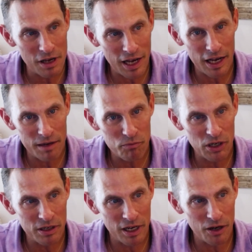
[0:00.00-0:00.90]

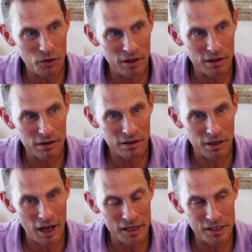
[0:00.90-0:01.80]
The
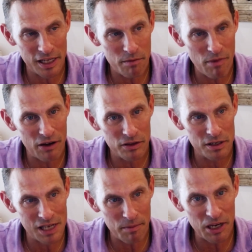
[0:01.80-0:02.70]
nice thing about the
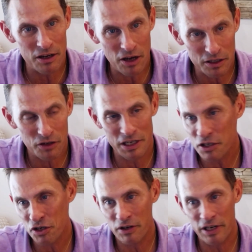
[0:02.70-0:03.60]
semiconductor
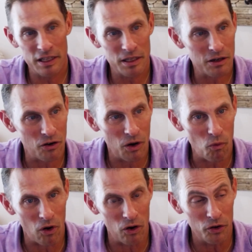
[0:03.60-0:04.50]
industry in the current
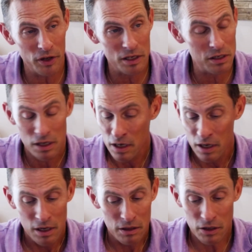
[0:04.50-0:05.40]
world is
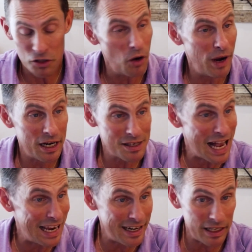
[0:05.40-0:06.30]
there's no
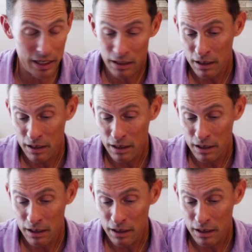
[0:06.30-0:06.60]
anxiety.